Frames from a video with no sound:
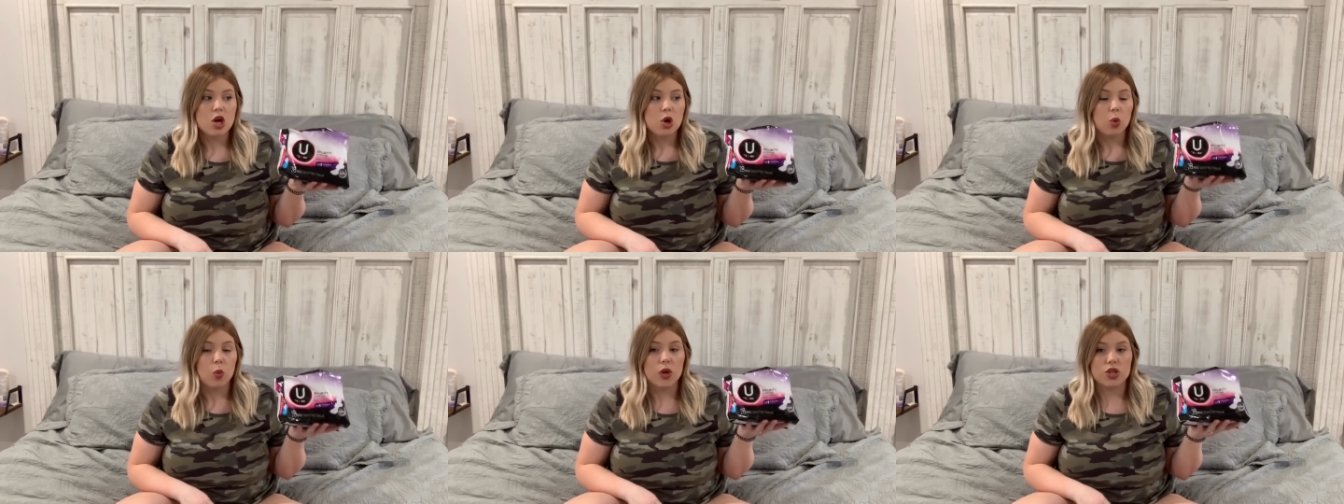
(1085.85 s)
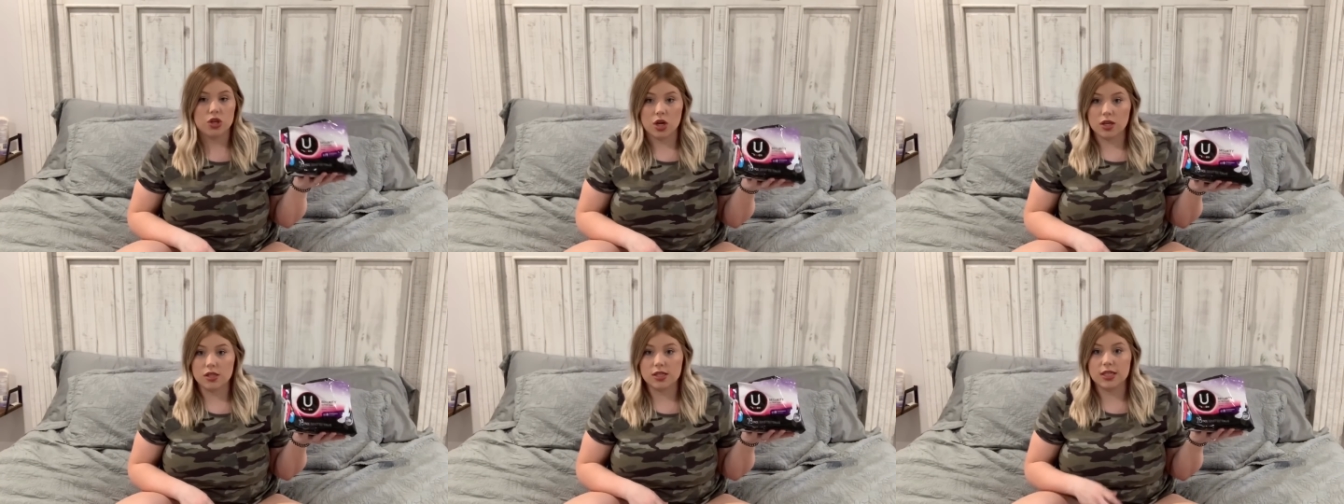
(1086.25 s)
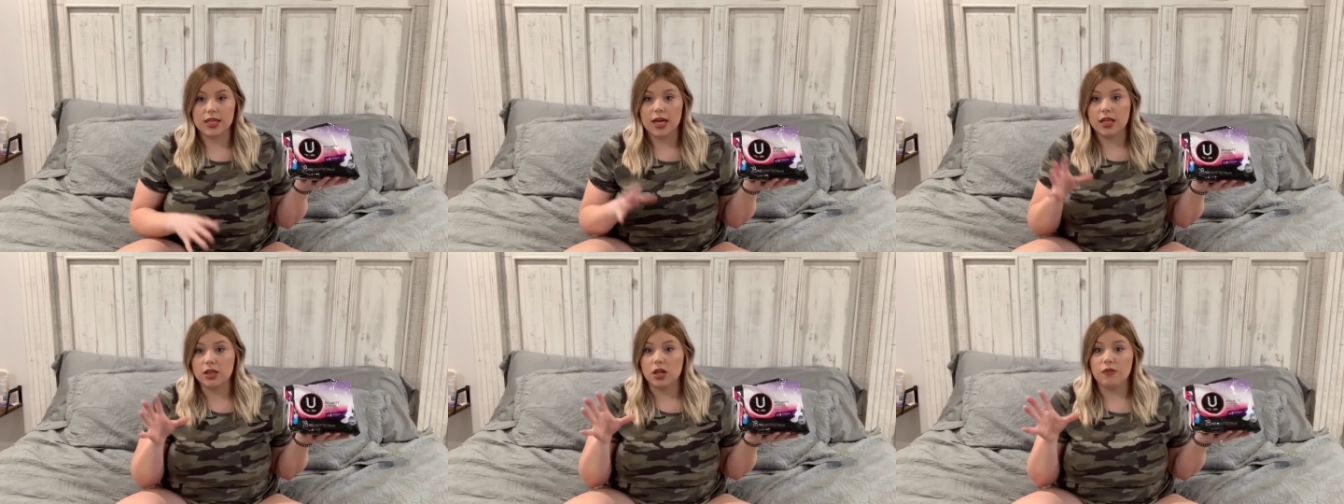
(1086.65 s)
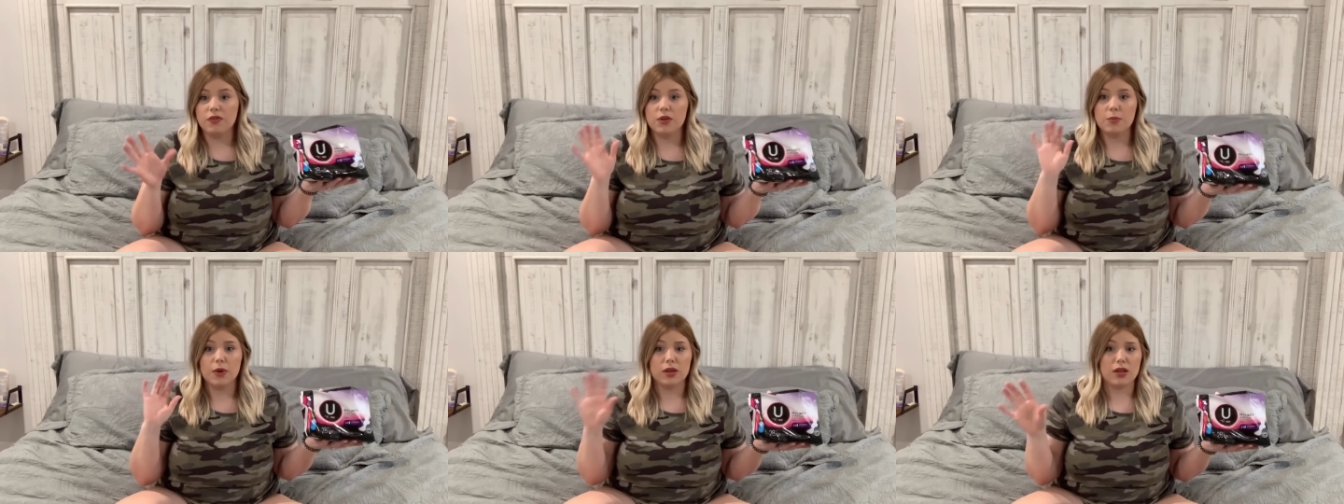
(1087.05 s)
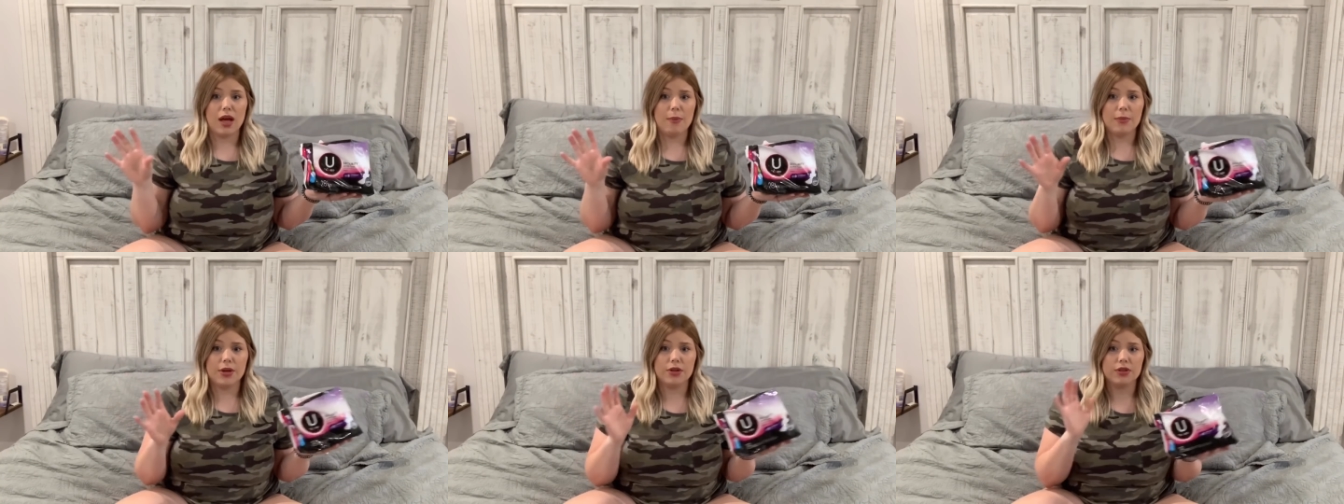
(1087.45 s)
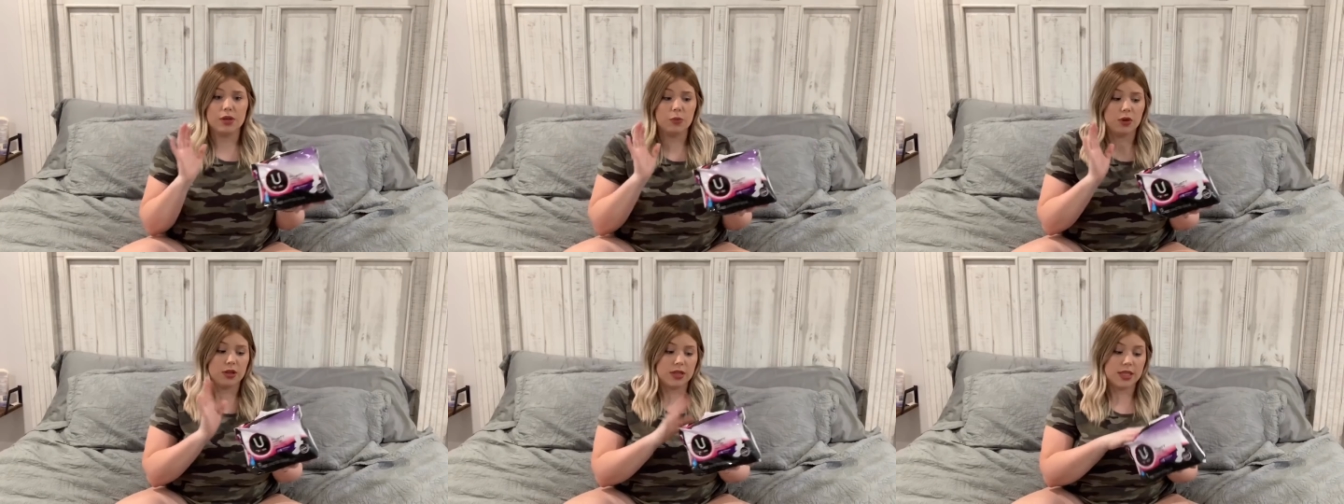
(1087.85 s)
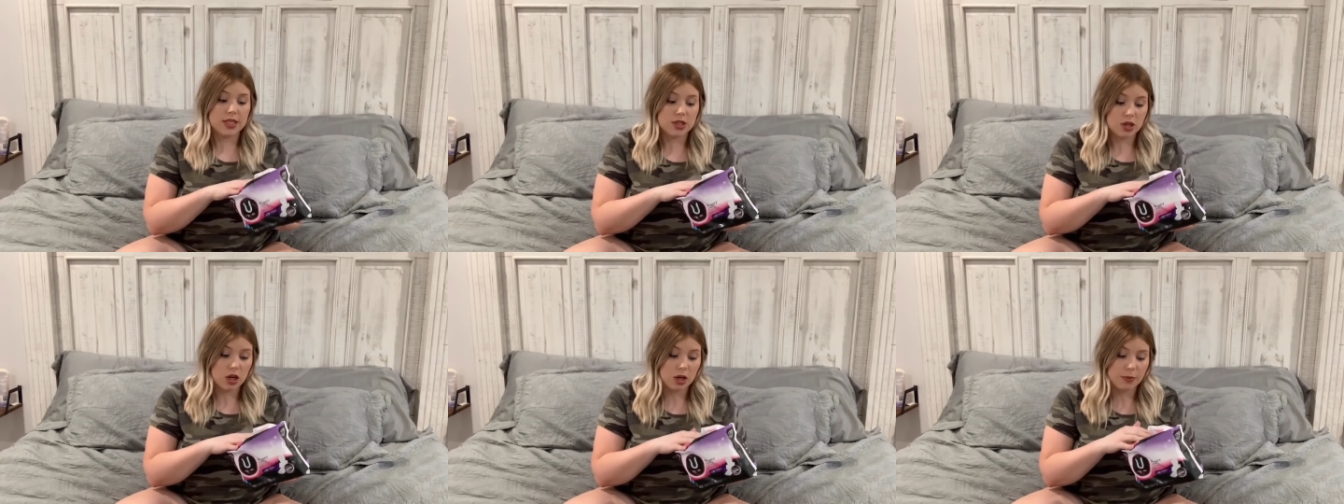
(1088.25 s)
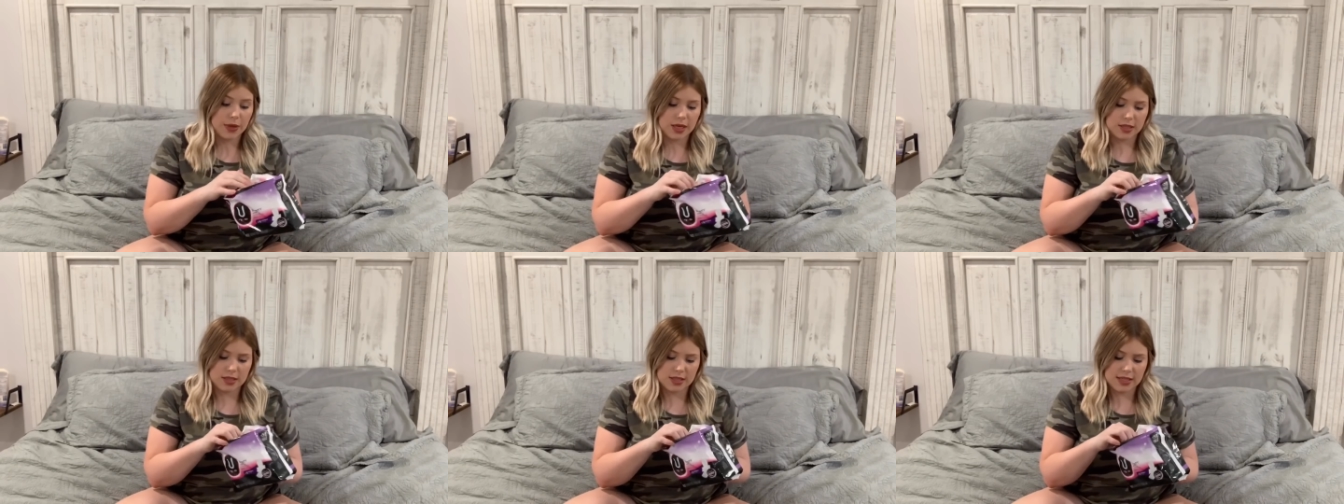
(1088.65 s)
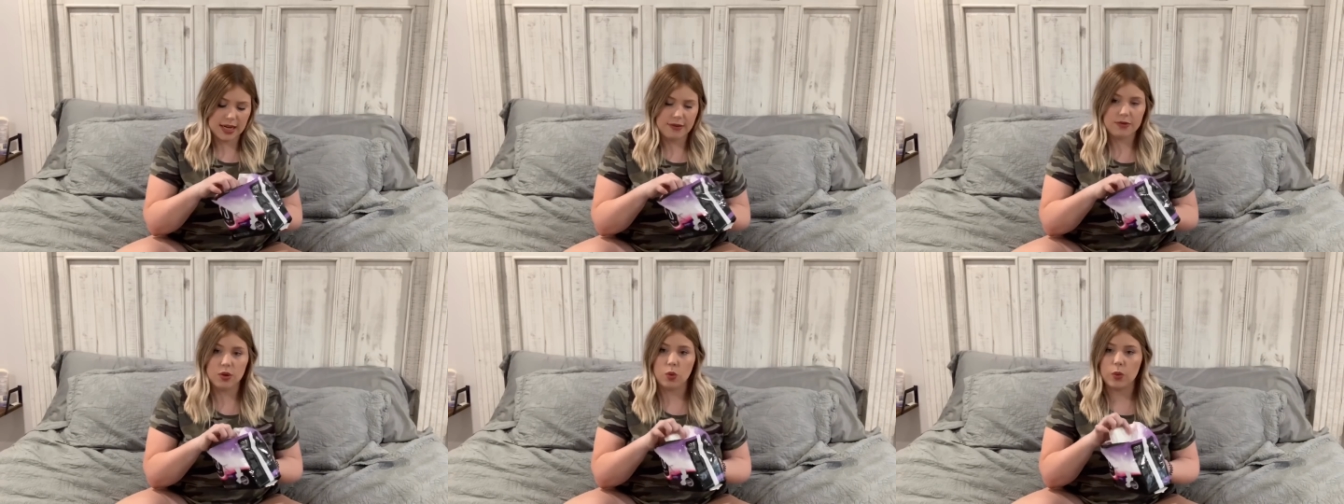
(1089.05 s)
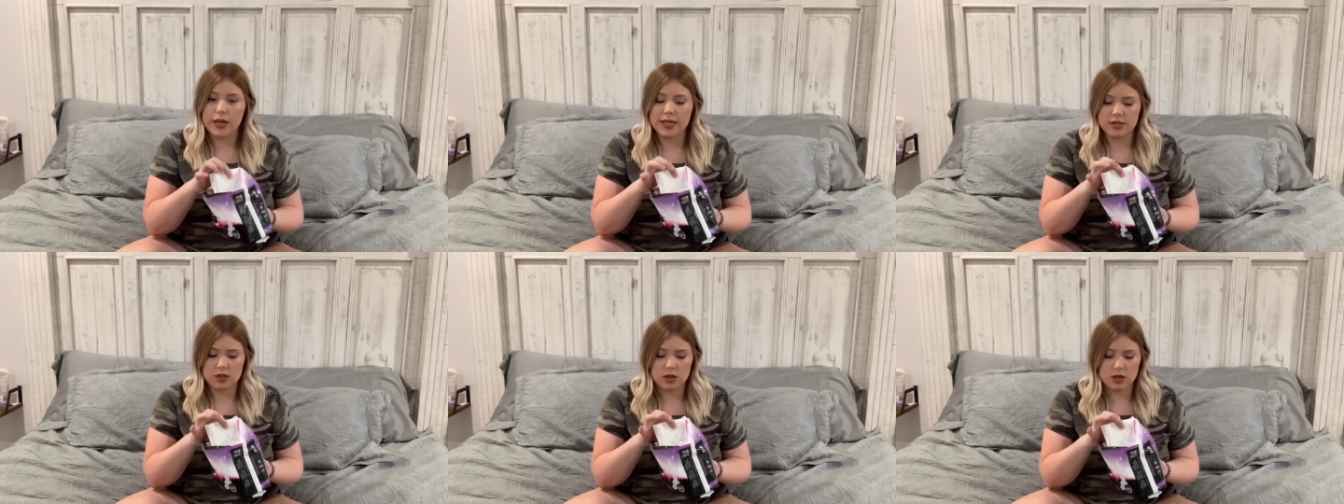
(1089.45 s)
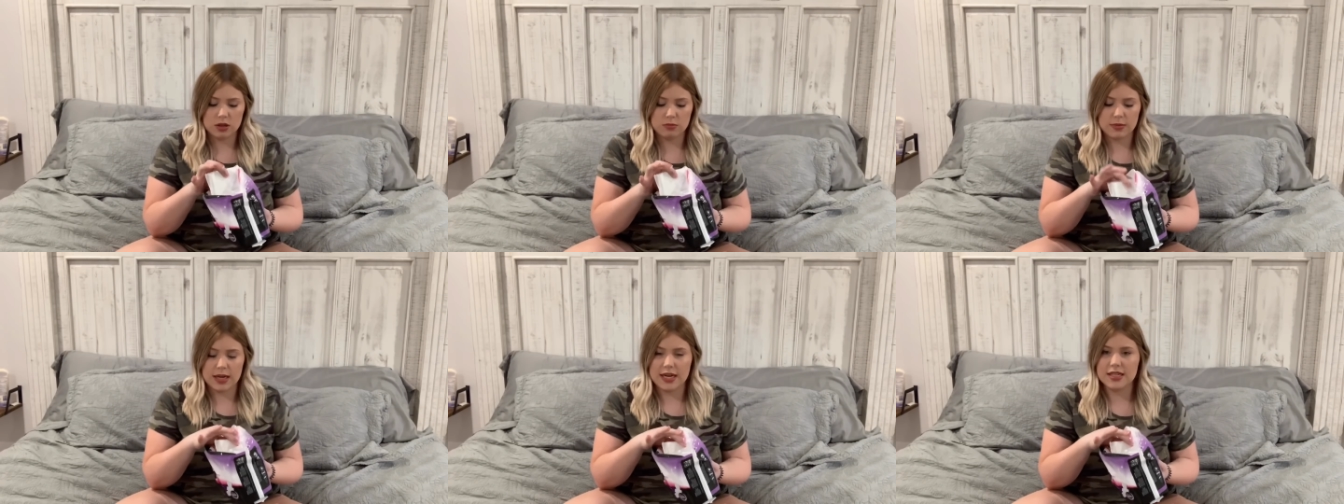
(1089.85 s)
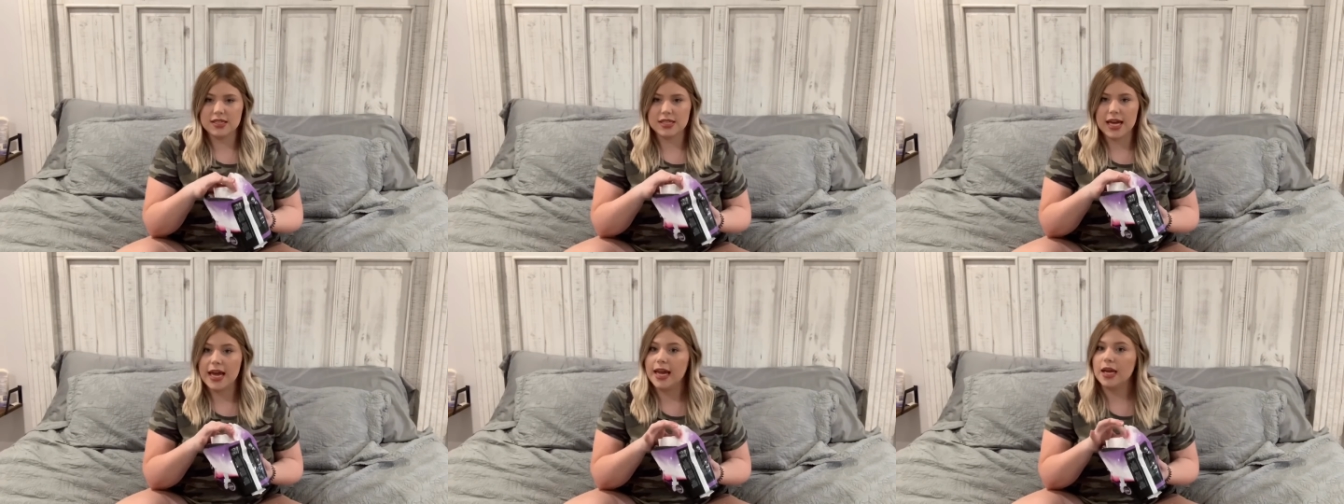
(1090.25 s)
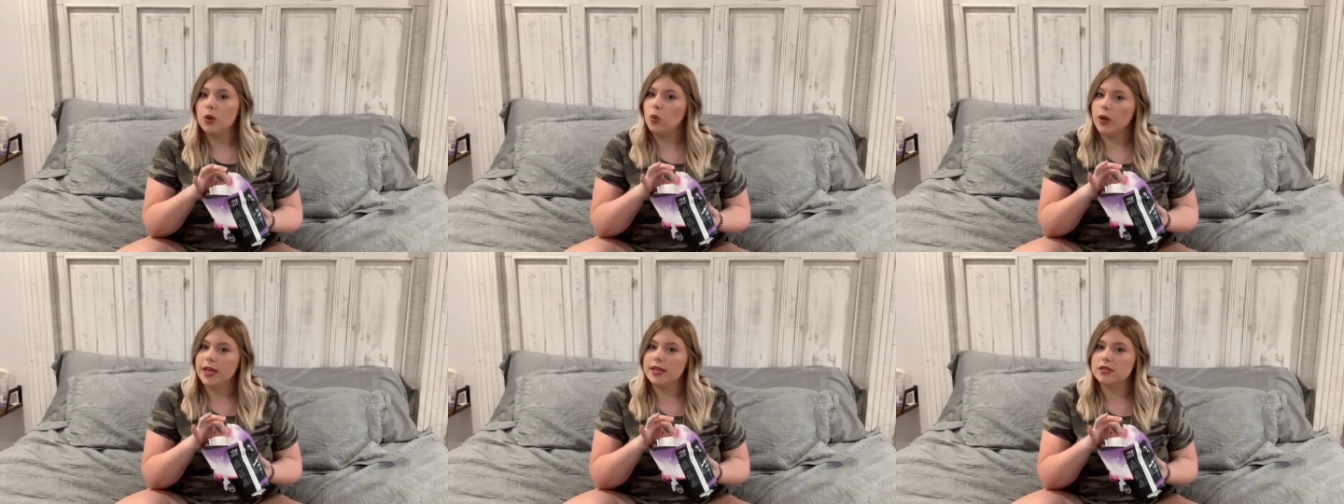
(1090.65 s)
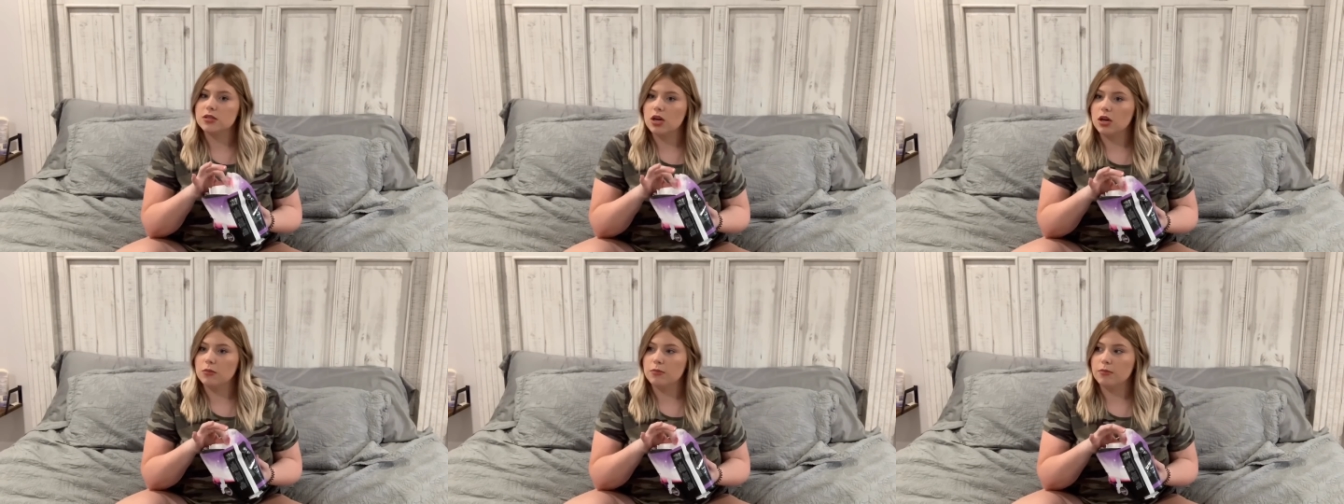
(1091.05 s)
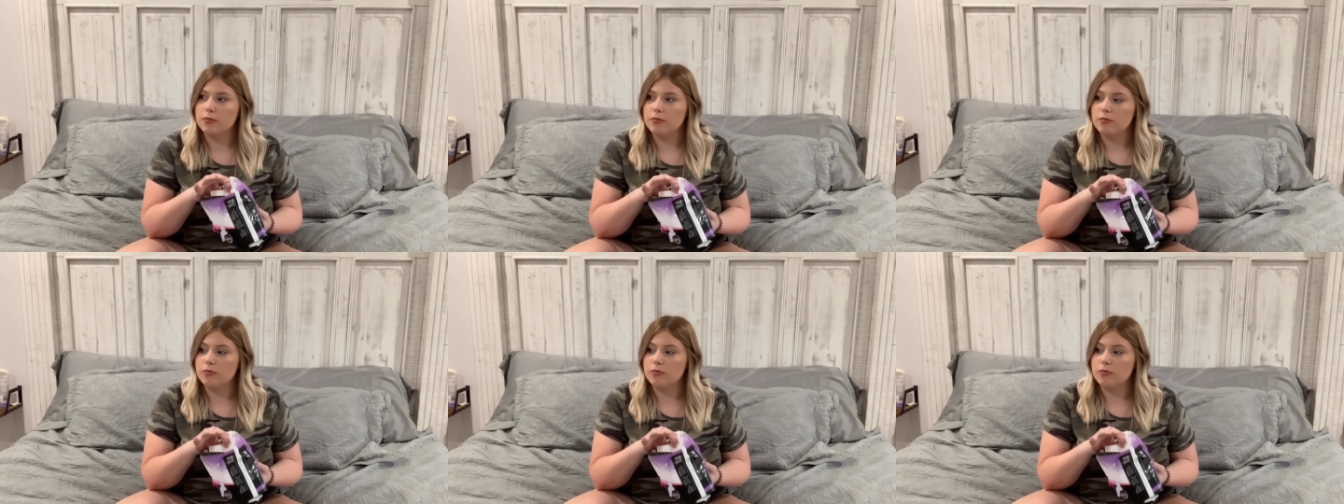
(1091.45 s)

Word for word: which honestly, I love them a lot better than what these are because these have the wings on them and I just hate wings on